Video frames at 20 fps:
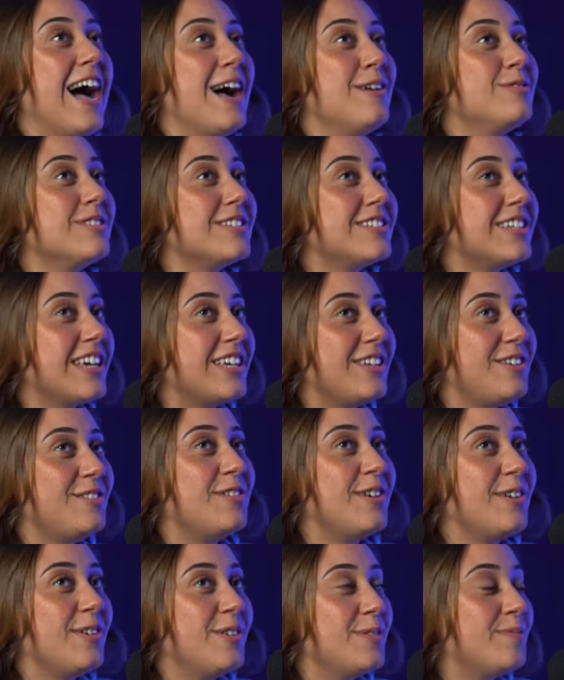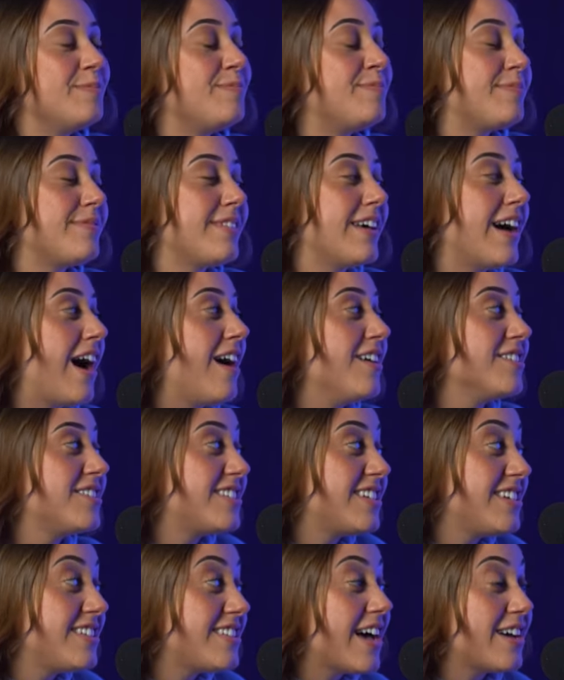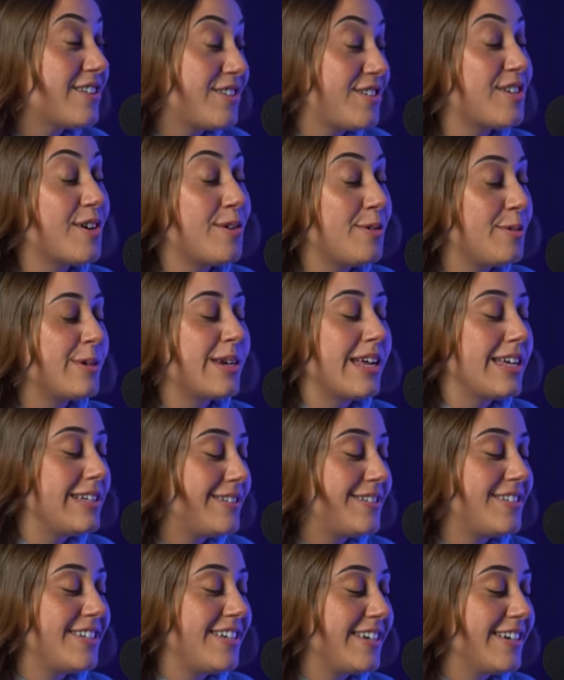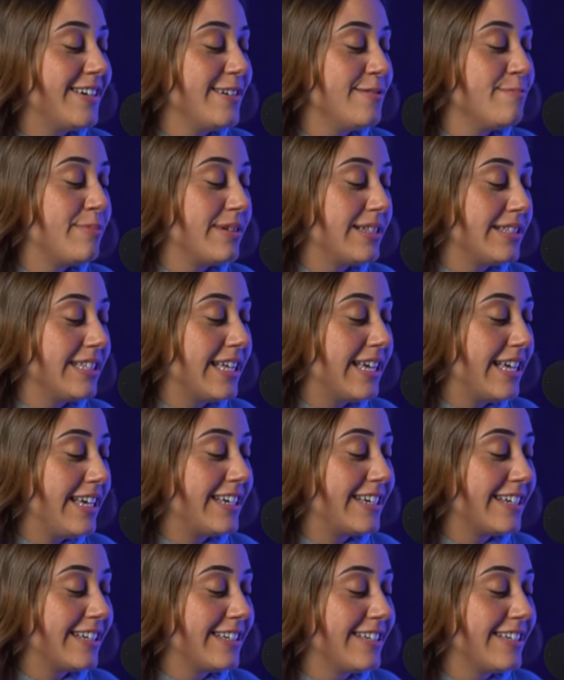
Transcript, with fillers: I was like, you know, I'll see that show when I see it, but uh, like